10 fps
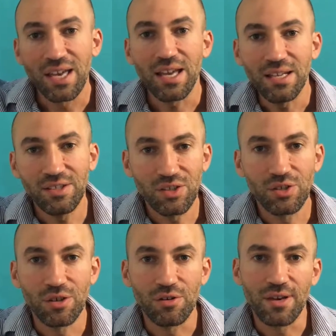
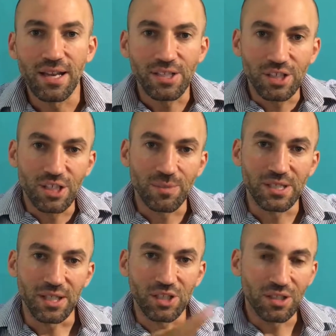into the relationship
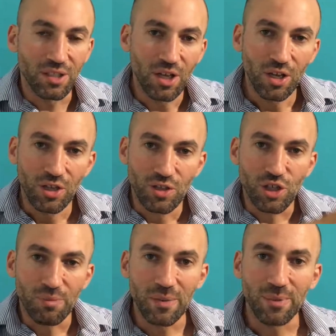section
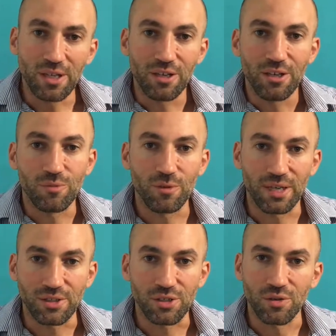so people can learn more
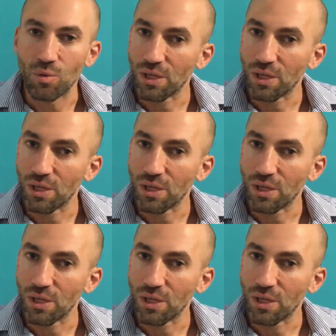about you.